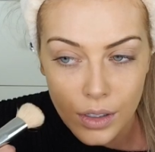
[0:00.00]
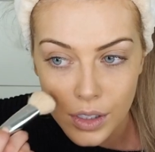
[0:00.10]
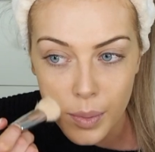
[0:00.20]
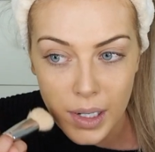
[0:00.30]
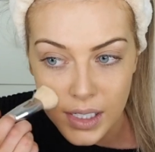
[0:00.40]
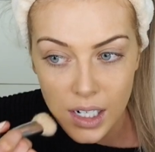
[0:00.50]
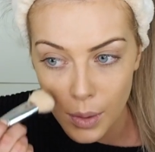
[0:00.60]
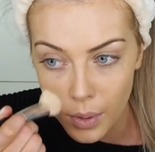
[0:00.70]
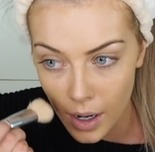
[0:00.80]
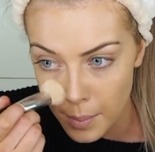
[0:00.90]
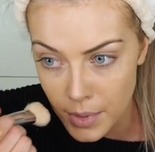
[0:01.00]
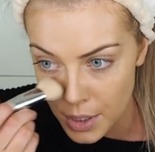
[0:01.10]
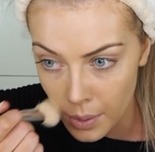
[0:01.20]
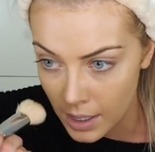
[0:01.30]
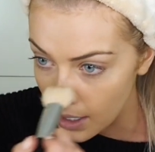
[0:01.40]
So basically what I'm
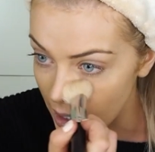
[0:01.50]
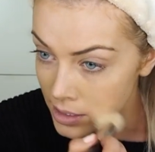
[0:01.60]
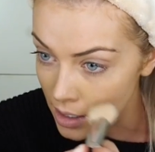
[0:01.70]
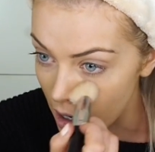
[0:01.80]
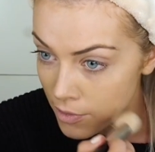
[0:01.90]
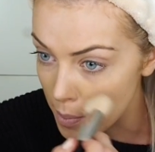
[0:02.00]
doing is I've